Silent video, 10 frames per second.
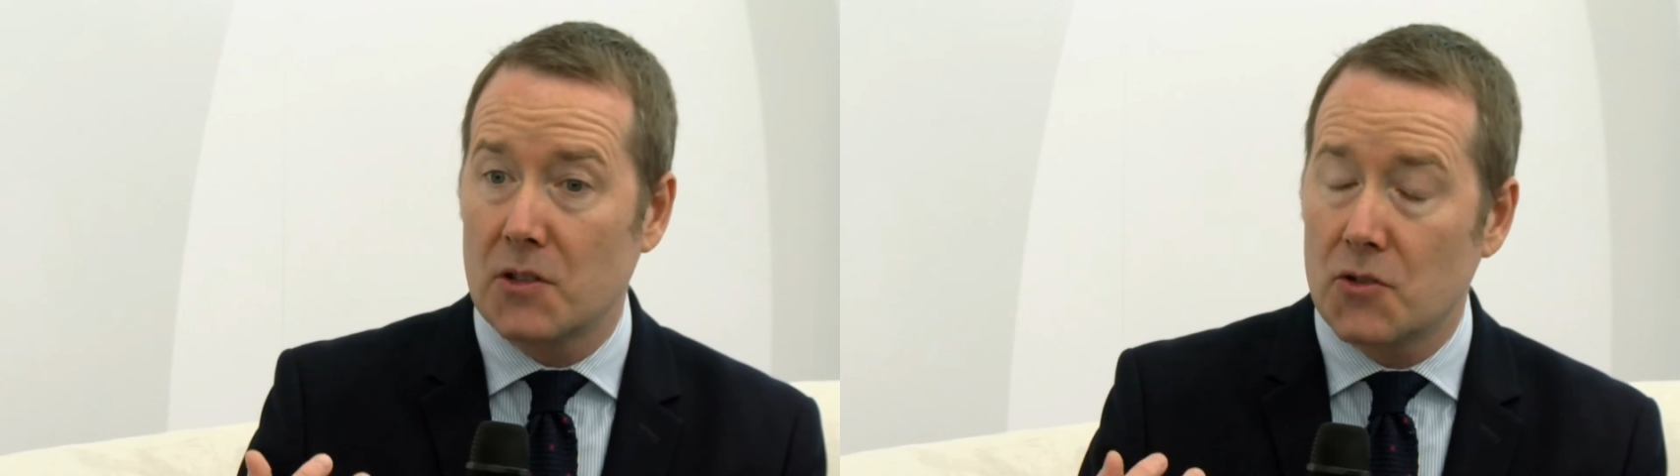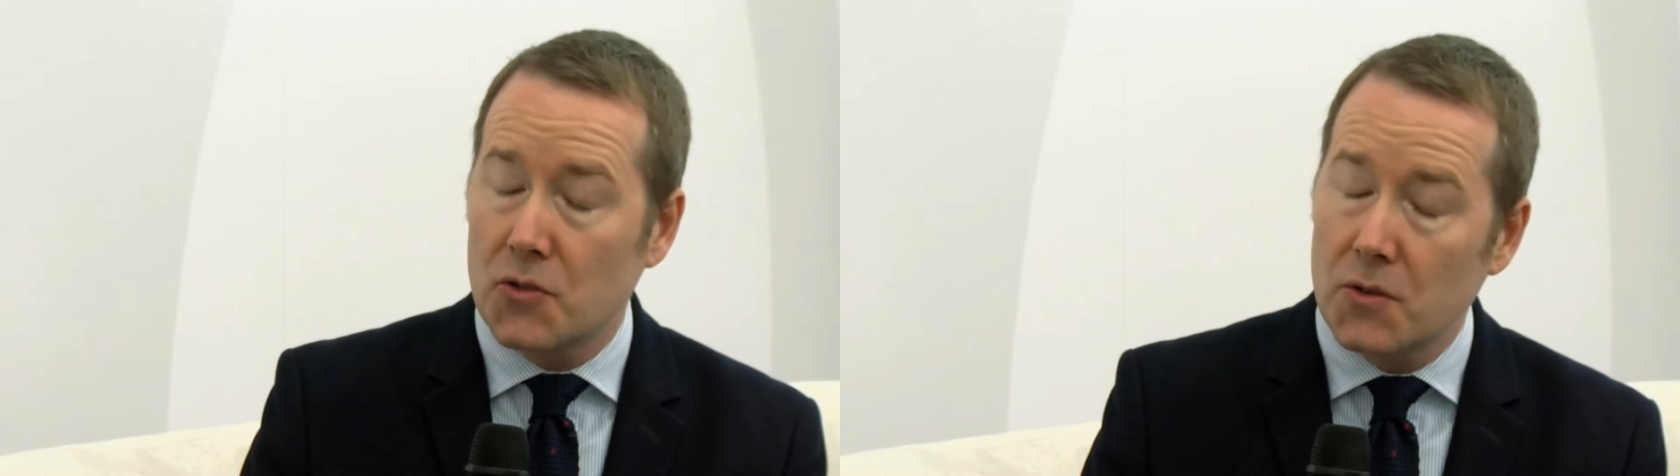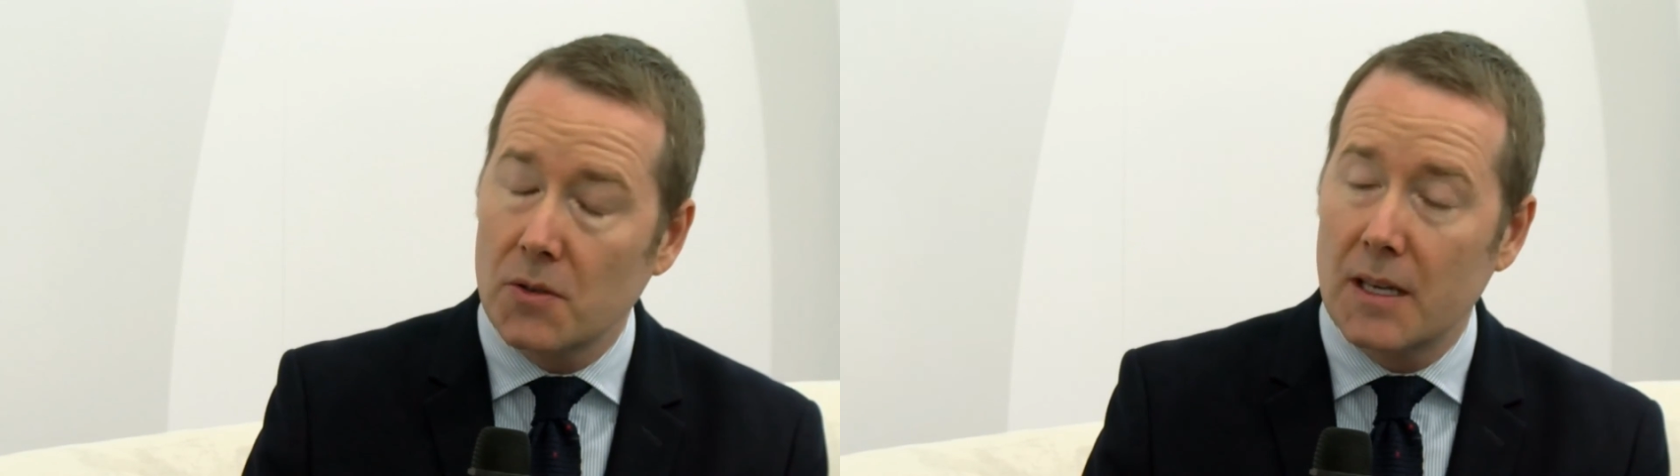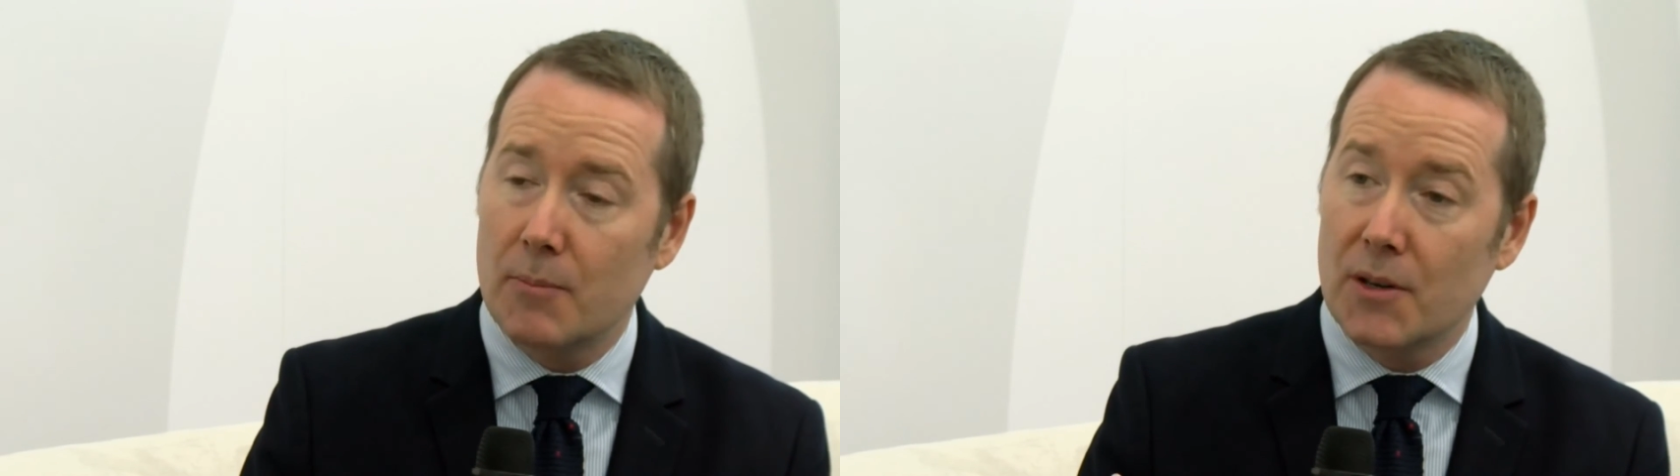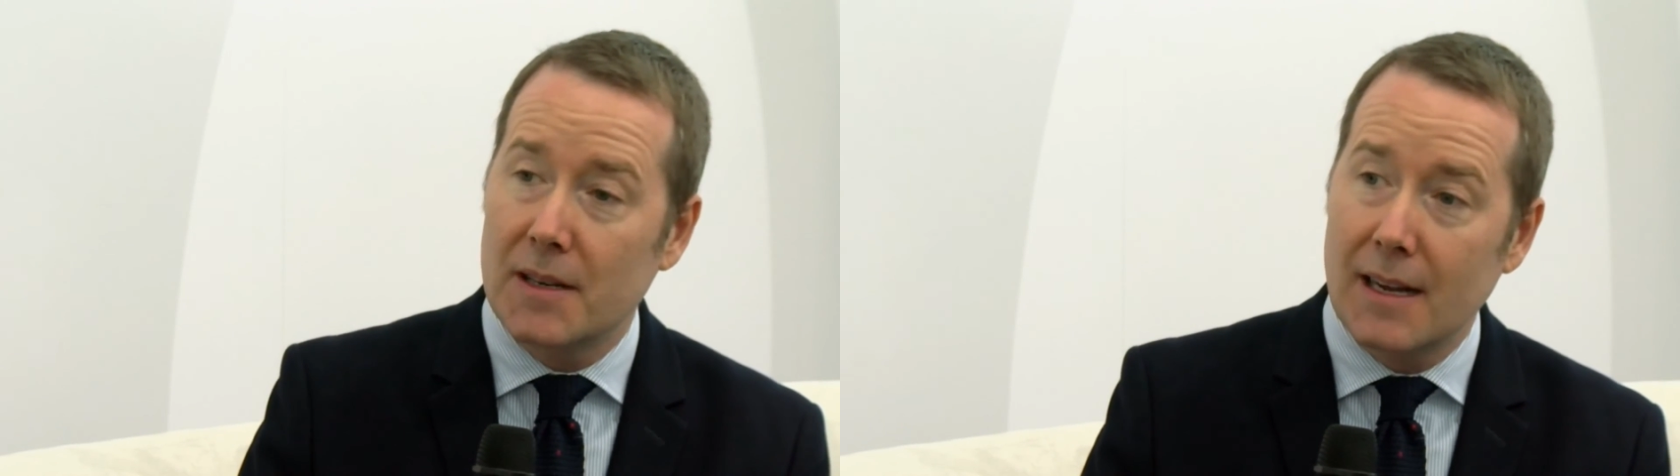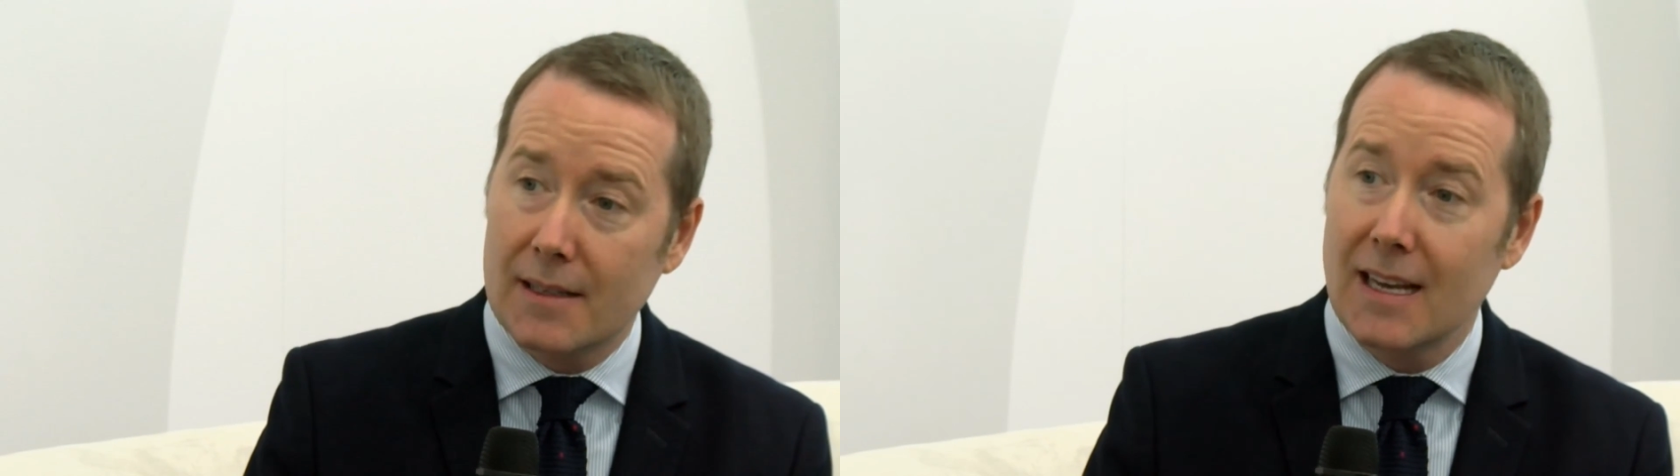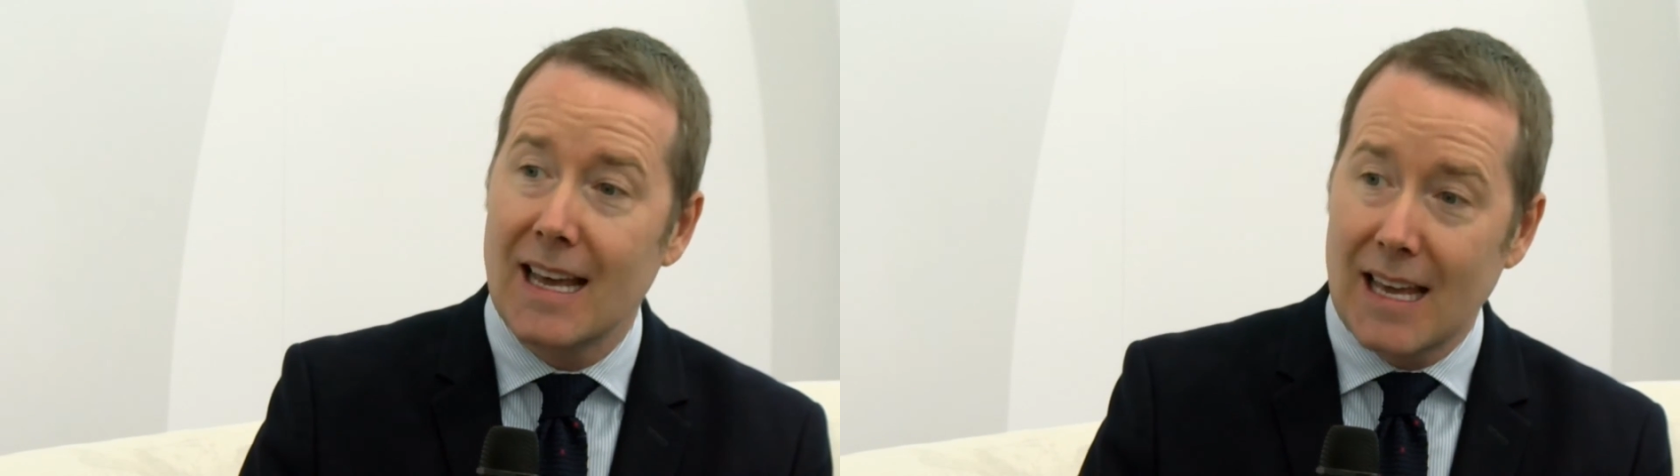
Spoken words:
to truly predict